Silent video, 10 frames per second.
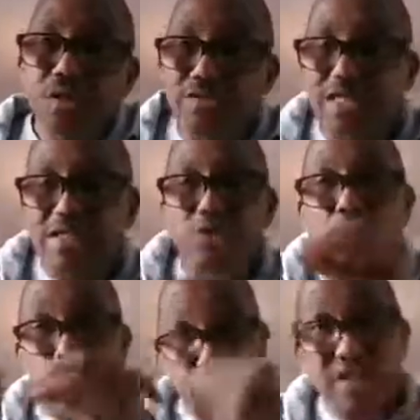That he
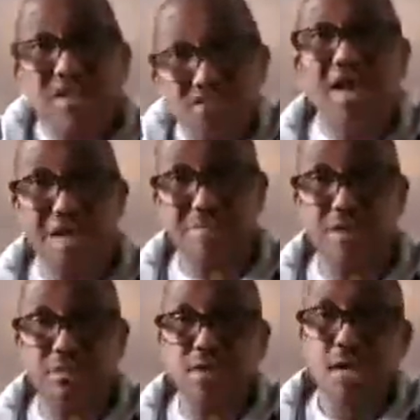does with his
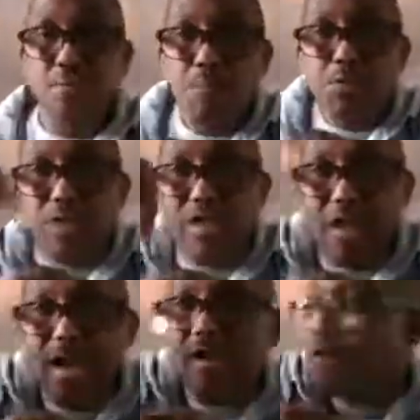family. But with
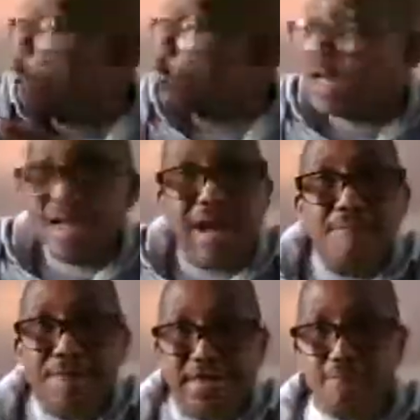any other
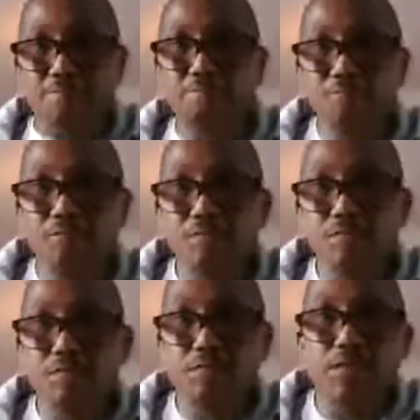Gambian,
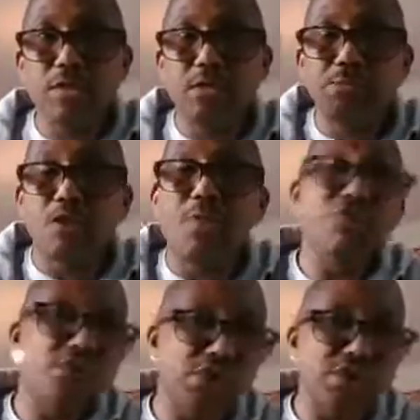it
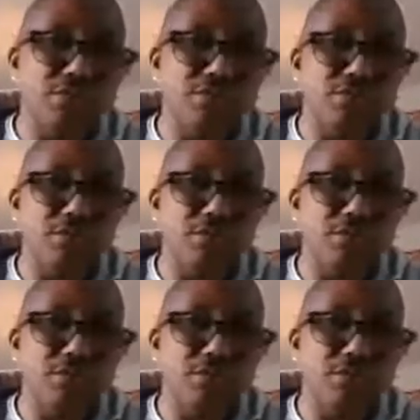becomes official.